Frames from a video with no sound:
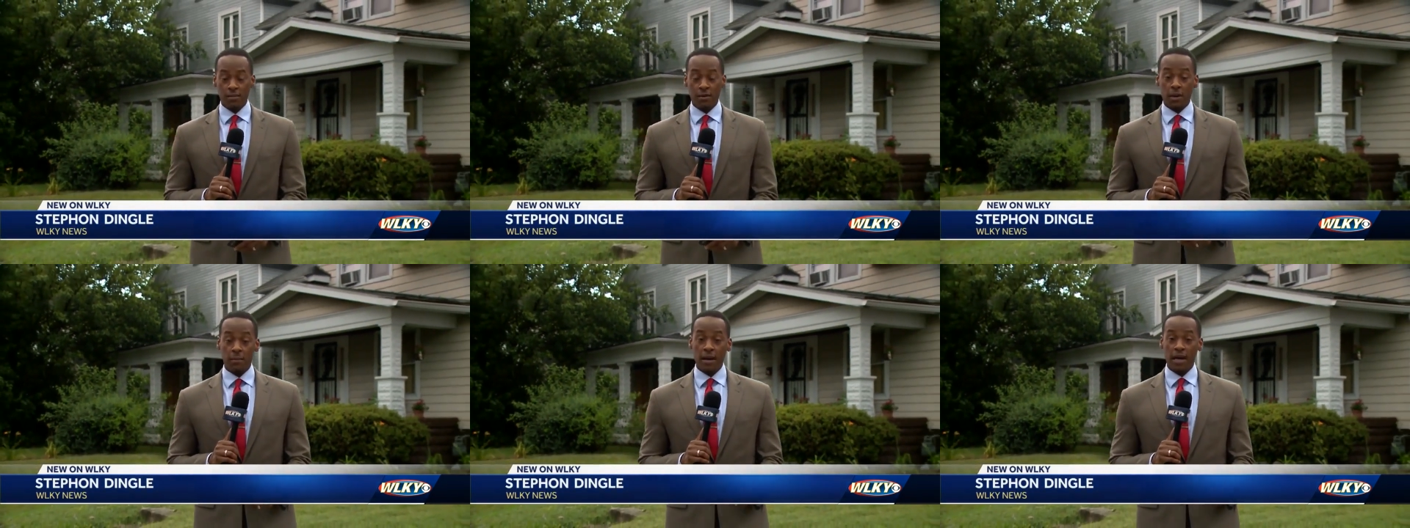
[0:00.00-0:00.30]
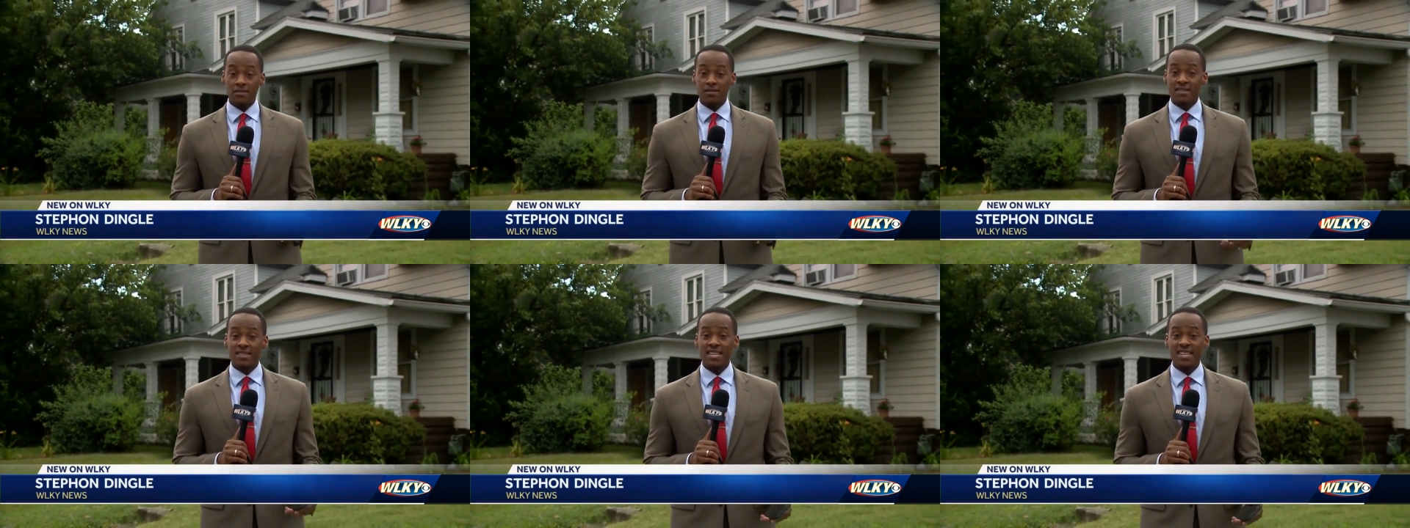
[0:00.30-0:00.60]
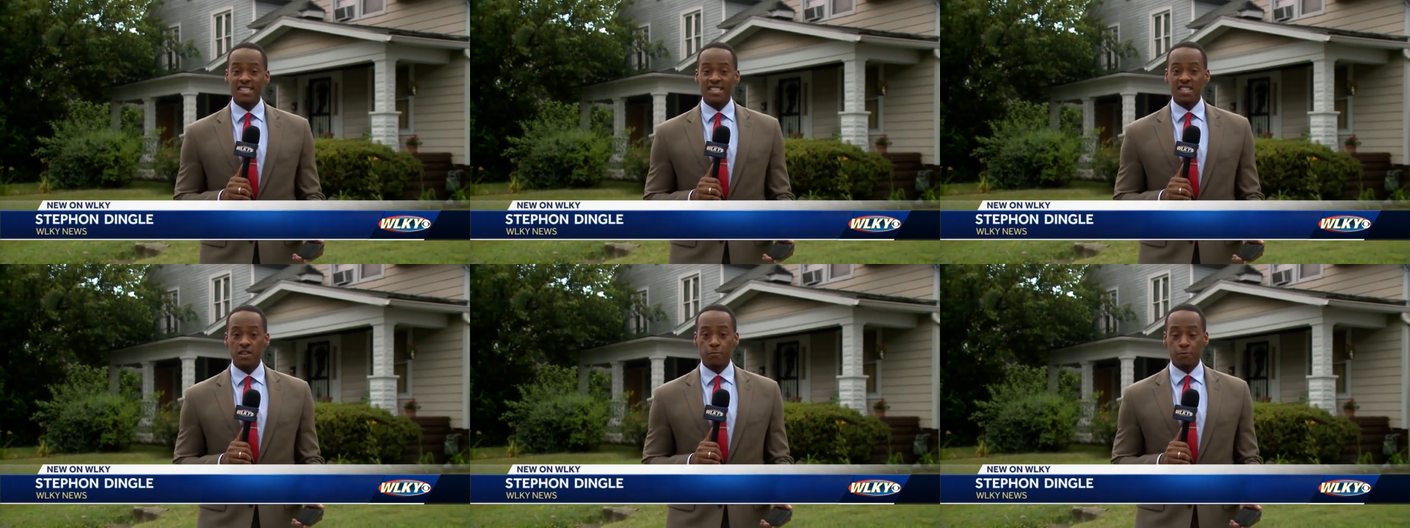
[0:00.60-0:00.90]
but about
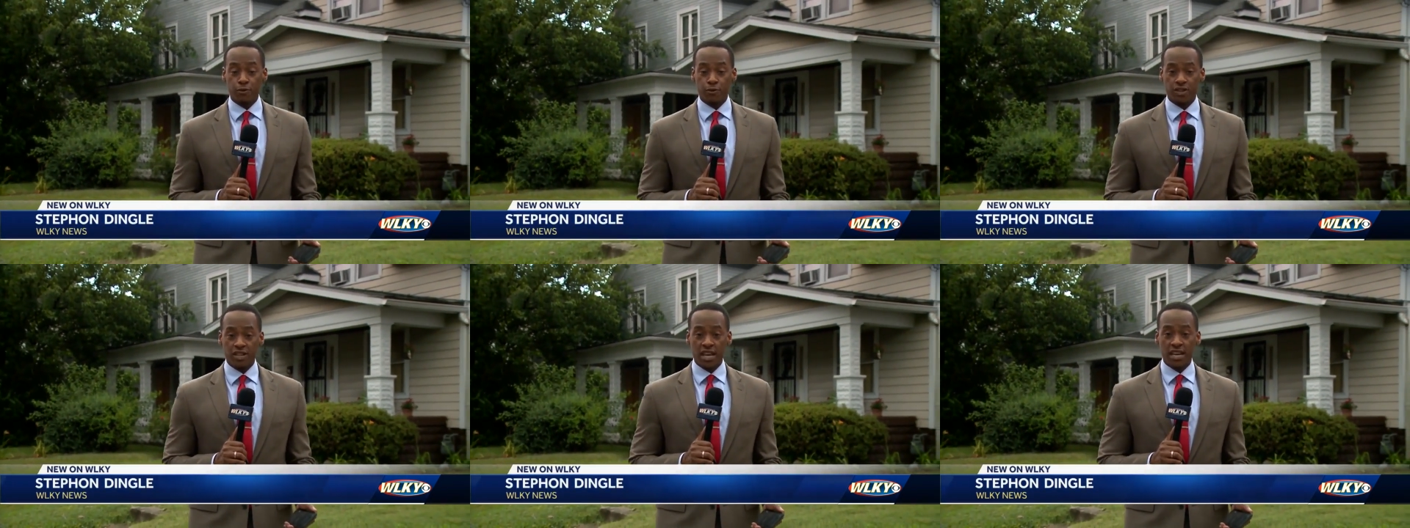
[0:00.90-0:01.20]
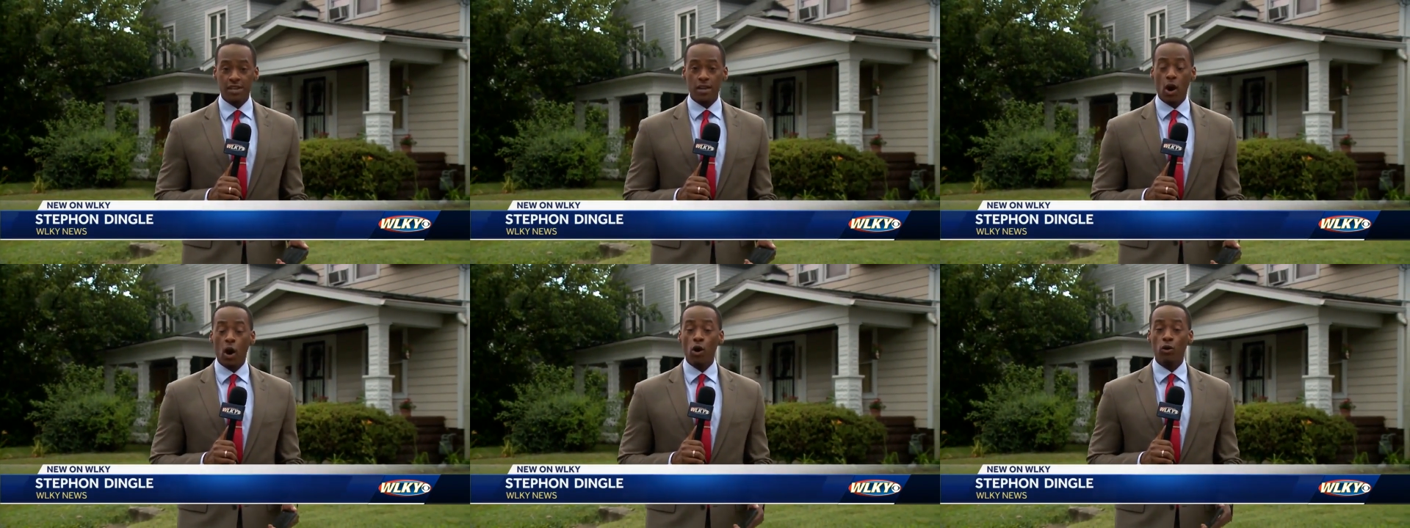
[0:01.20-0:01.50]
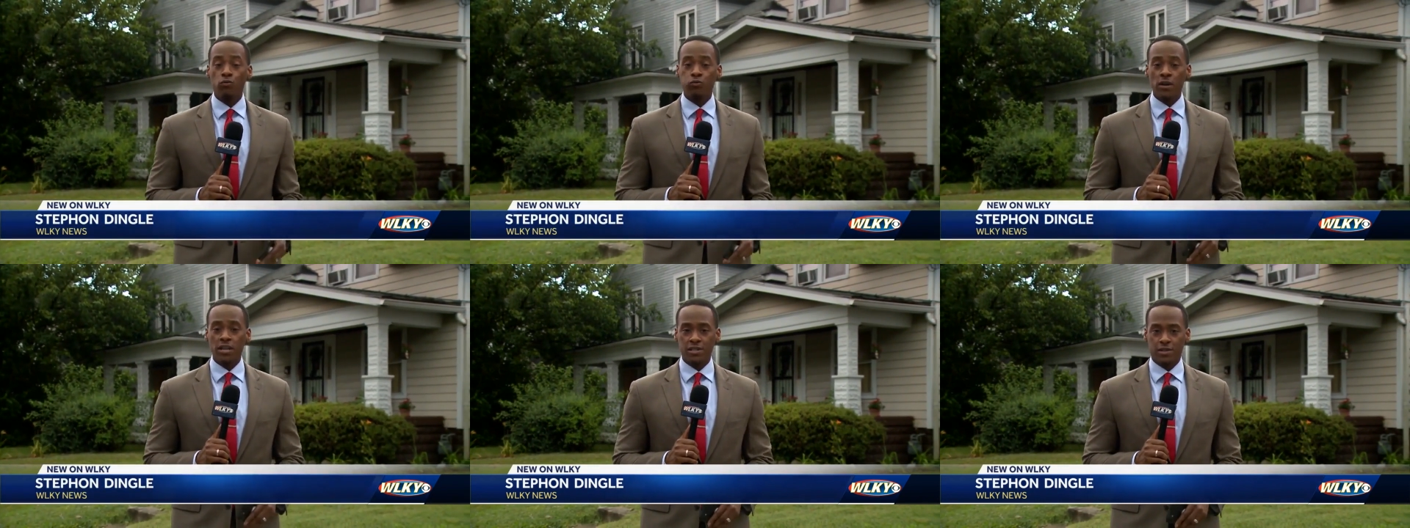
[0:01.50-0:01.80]
60%
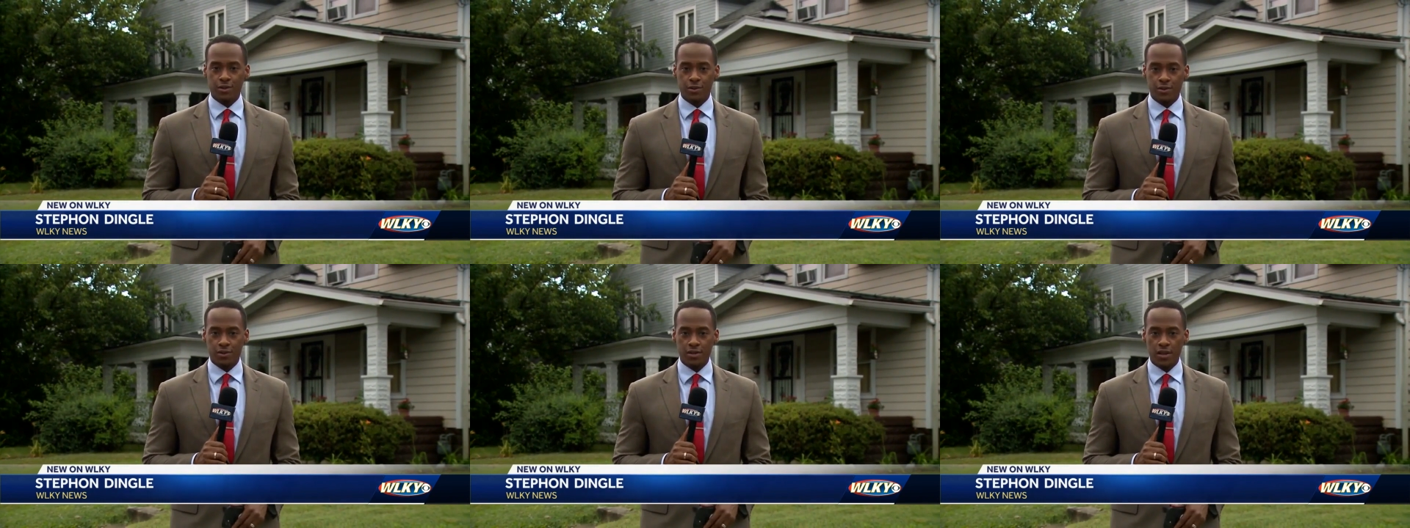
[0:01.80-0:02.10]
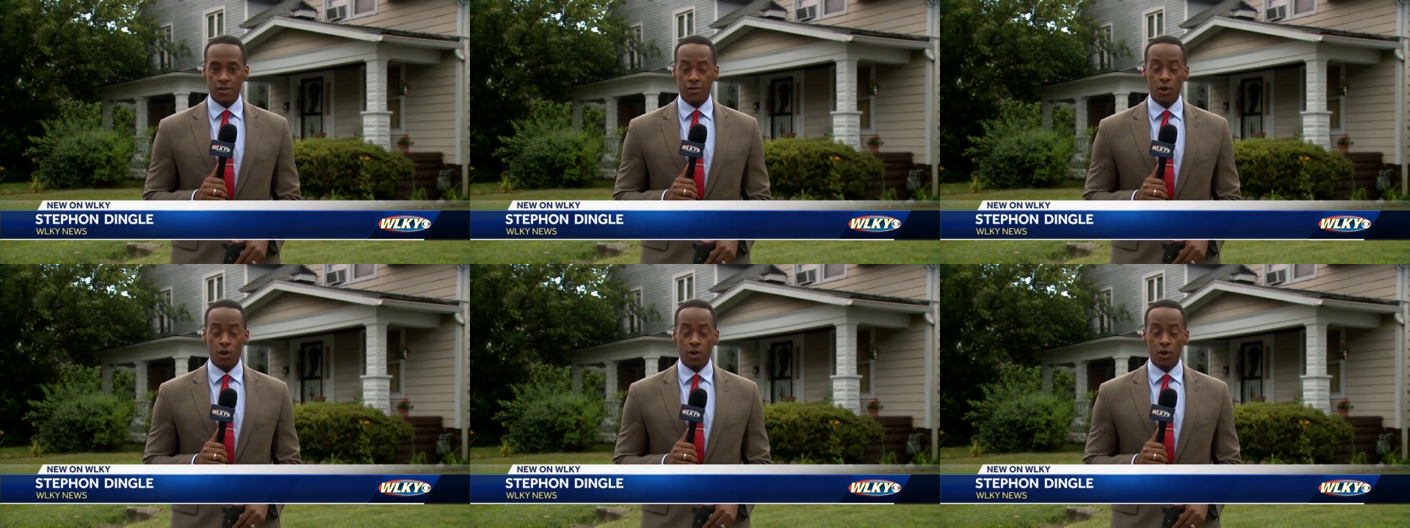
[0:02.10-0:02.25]
are renters,